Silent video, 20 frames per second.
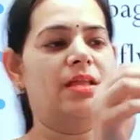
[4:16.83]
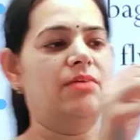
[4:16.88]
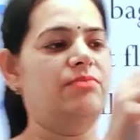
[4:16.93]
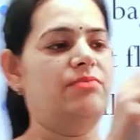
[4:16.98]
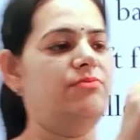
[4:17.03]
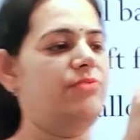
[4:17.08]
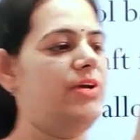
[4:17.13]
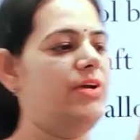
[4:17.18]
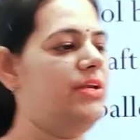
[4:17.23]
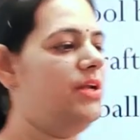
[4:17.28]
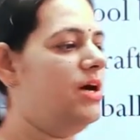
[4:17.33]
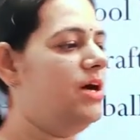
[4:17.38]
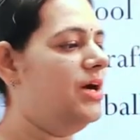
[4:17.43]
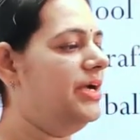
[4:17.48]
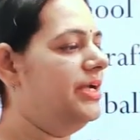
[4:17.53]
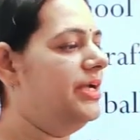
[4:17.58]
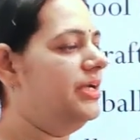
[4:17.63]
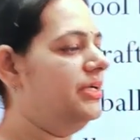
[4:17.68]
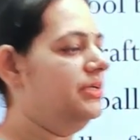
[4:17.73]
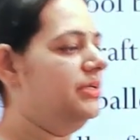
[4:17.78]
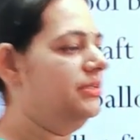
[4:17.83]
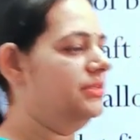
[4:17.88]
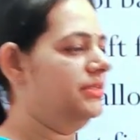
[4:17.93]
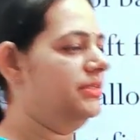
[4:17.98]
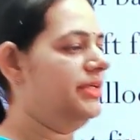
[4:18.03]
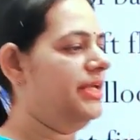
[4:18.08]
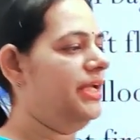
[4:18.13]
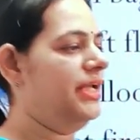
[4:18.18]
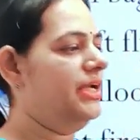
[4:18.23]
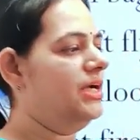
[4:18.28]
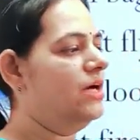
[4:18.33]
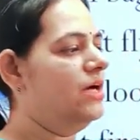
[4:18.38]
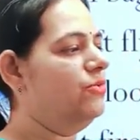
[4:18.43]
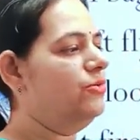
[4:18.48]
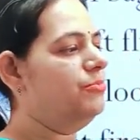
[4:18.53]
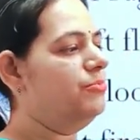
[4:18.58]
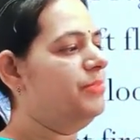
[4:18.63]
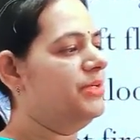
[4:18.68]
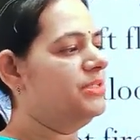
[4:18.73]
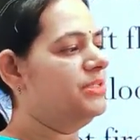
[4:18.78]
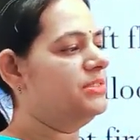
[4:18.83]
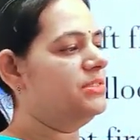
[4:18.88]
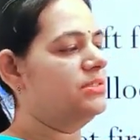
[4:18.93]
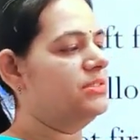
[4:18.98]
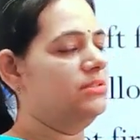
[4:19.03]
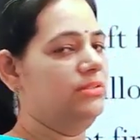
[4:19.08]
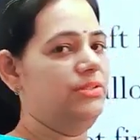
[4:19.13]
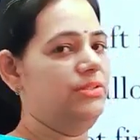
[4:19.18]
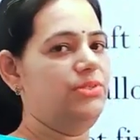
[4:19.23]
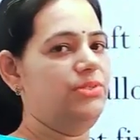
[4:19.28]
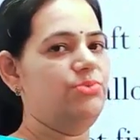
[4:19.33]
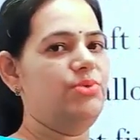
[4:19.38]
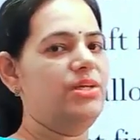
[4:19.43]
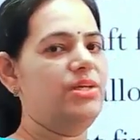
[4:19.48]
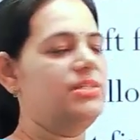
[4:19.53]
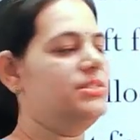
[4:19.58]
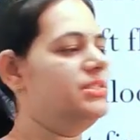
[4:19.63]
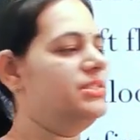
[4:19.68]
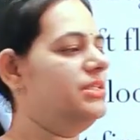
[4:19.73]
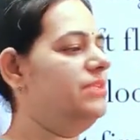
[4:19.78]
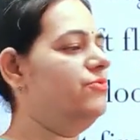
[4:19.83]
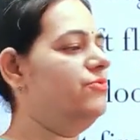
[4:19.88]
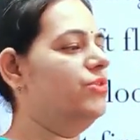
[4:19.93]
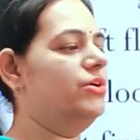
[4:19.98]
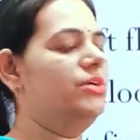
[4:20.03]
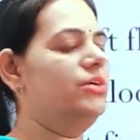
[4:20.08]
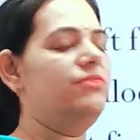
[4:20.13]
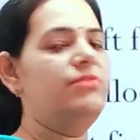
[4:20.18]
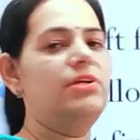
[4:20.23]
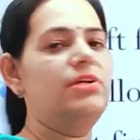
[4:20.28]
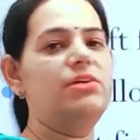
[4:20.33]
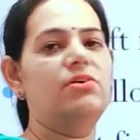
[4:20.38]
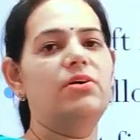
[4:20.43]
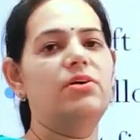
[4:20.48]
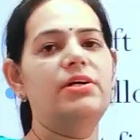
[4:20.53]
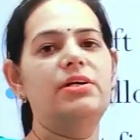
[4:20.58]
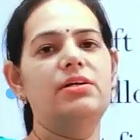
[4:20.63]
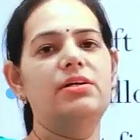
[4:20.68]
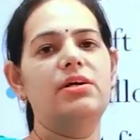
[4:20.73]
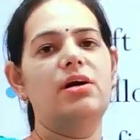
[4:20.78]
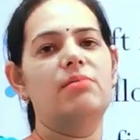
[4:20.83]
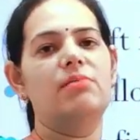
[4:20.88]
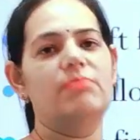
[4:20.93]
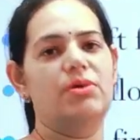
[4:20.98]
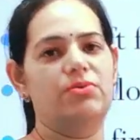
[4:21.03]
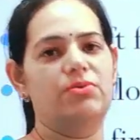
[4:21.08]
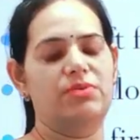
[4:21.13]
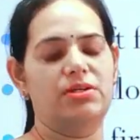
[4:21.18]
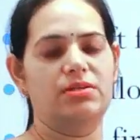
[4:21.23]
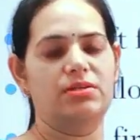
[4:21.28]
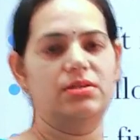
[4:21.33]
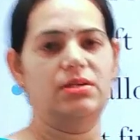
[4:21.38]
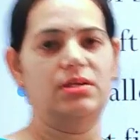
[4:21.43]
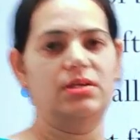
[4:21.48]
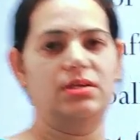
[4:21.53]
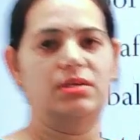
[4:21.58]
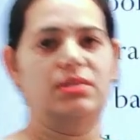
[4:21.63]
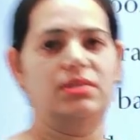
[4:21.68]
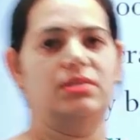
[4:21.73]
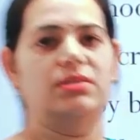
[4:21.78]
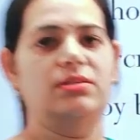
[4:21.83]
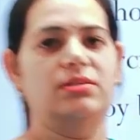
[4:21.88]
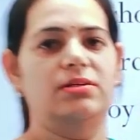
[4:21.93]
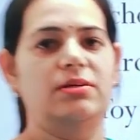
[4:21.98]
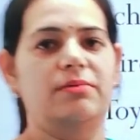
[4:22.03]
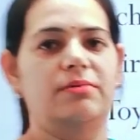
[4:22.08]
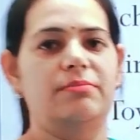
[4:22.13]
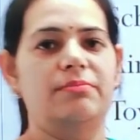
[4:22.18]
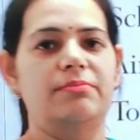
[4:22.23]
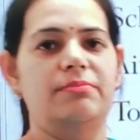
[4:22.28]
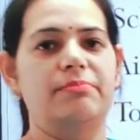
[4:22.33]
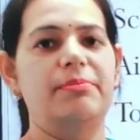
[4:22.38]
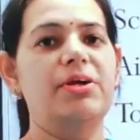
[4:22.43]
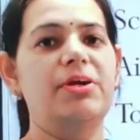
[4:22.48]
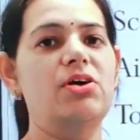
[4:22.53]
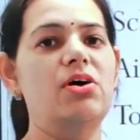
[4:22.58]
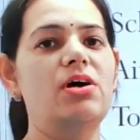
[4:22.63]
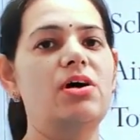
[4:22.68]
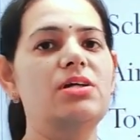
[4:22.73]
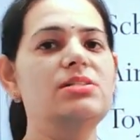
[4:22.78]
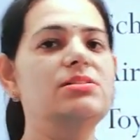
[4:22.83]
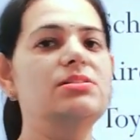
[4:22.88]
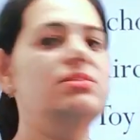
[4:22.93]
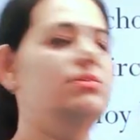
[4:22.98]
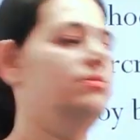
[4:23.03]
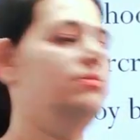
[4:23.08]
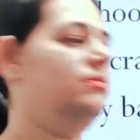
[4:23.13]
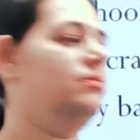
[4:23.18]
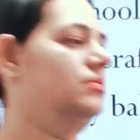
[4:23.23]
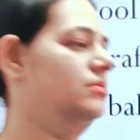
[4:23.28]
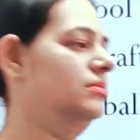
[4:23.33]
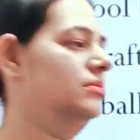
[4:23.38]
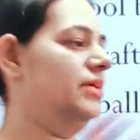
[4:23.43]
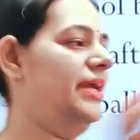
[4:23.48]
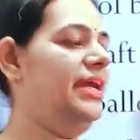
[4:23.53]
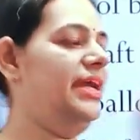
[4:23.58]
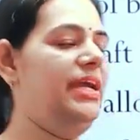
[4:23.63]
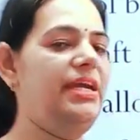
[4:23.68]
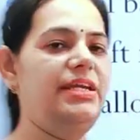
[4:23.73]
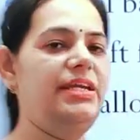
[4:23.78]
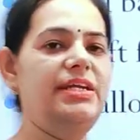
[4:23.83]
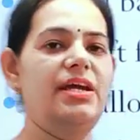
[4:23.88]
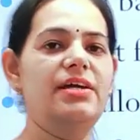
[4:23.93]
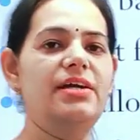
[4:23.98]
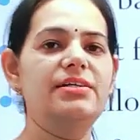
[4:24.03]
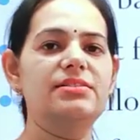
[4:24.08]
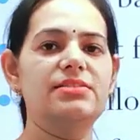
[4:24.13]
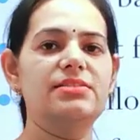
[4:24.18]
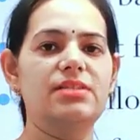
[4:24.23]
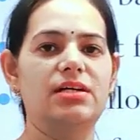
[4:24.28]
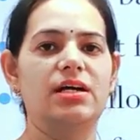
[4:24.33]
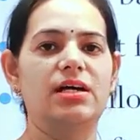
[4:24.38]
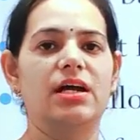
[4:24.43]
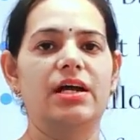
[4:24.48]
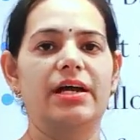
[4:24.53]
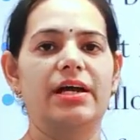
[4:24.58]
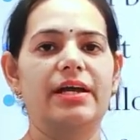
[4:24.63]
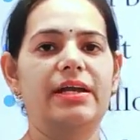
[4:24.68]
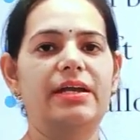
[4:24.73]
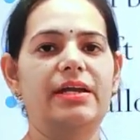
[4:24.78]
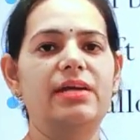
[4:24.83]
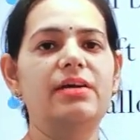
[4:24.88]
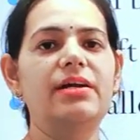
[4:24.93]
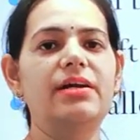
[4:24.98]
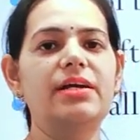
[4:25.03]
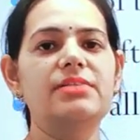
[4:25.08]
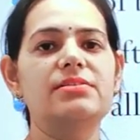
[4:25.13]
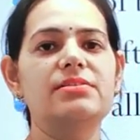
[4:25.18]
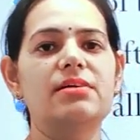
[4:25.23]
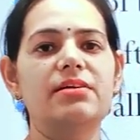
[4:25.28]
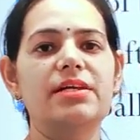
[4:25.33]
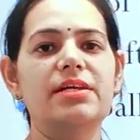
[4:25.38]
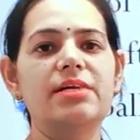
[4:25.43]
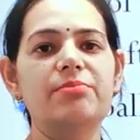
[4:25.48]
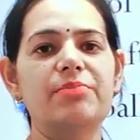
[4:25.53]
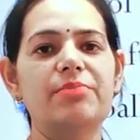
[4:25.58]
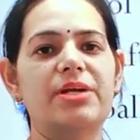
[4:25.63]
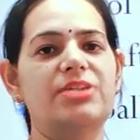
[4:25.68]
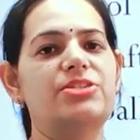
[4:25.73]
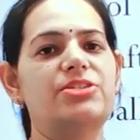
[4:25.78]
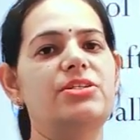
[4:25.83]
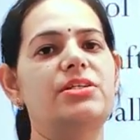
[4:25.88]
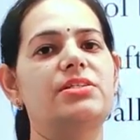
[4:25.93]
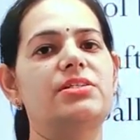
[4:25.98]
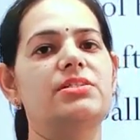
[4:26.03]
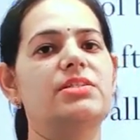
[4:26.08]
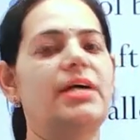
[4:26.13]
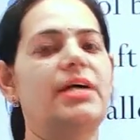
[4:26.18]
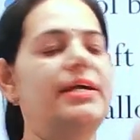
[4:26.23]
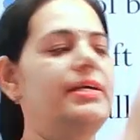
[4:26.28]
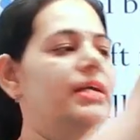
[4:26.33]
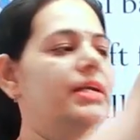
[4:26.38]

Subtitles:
When I take out pins, you can see water will not come out, because air exerting pressure inside.